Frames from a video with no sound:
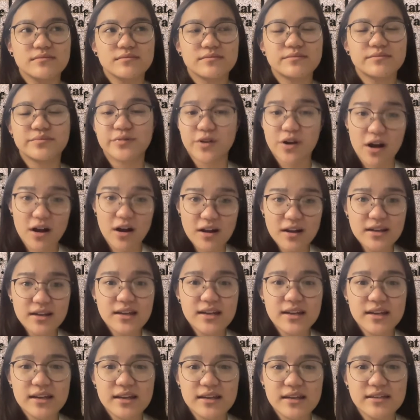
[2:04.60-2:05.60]
broad.
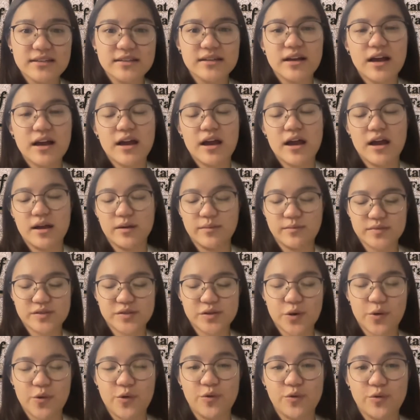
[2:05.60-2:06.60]

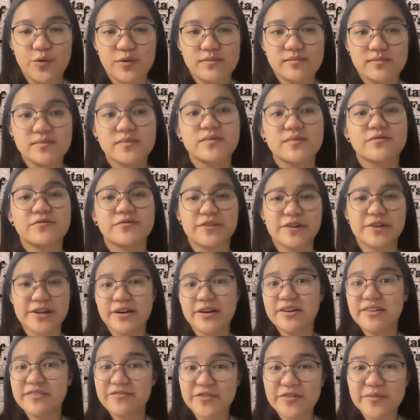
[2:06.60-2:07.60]
So for
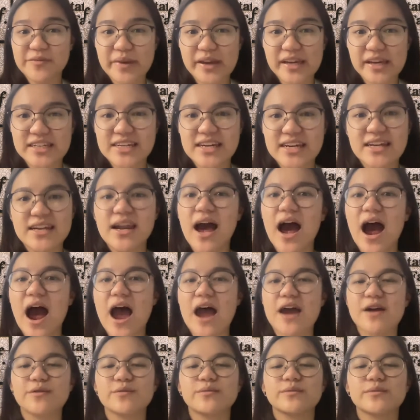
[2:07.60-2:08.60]
your information,
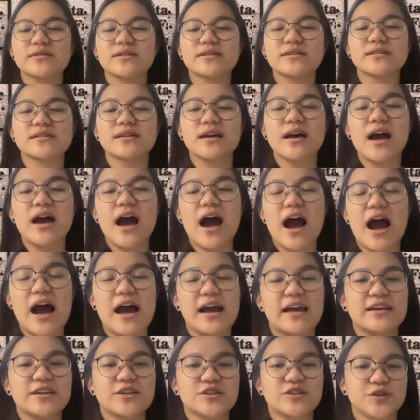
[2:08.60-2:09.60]

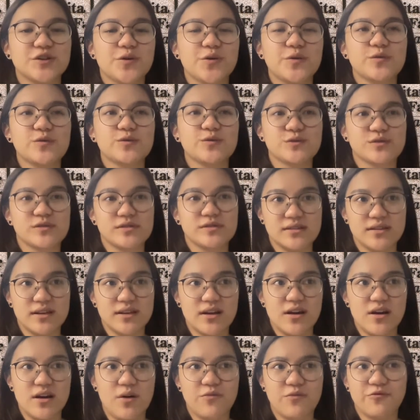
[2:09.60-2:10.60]
I chose
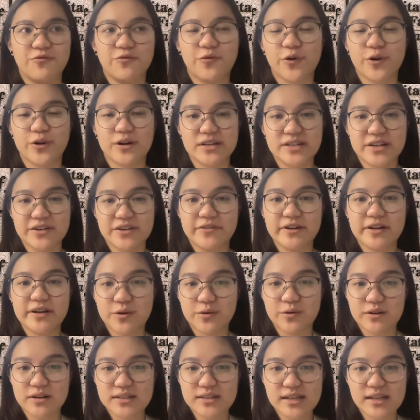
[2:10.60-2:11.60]
4 different
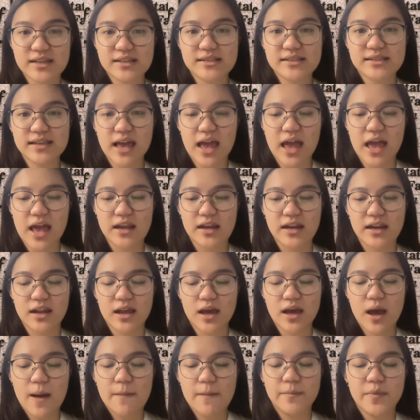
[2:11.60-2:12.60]
courses,
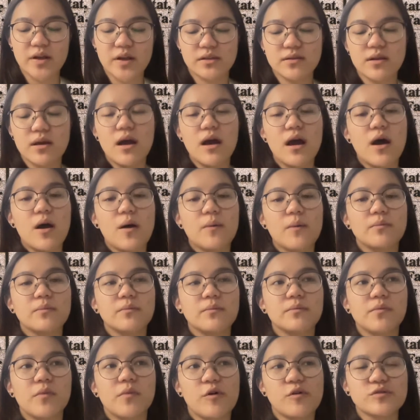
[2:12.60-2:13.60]
but
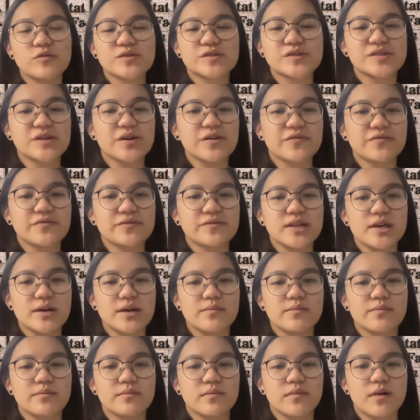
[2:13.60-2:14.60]
most of
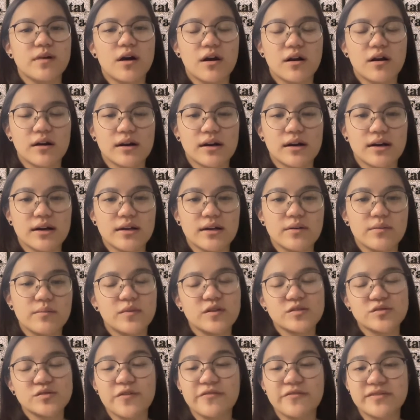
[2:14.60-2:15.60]
them
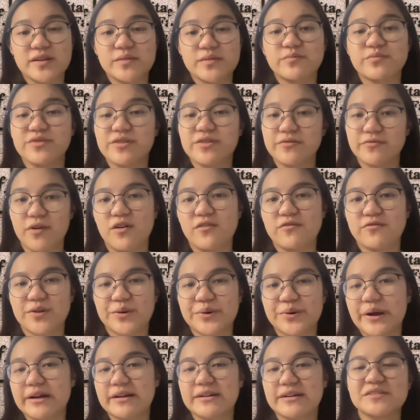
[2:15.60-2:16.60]
revolve
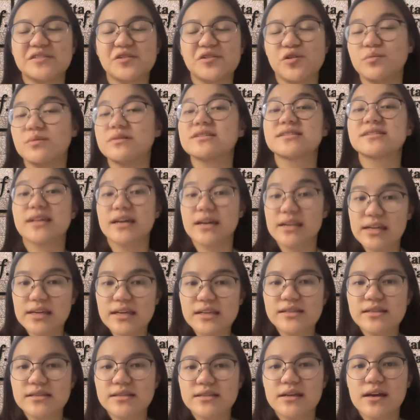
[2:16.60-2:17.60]
around global
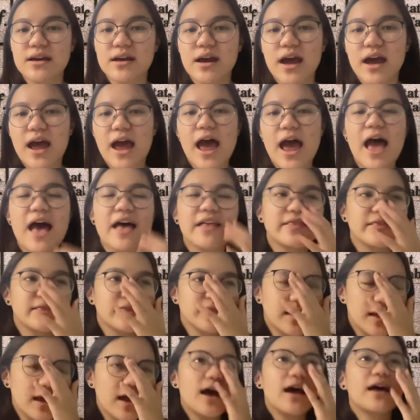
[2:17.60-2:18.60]
studies, and
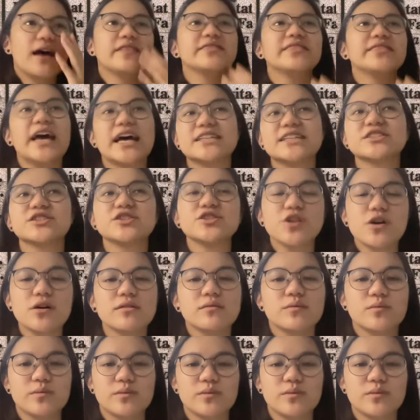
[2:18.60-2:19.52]
that's not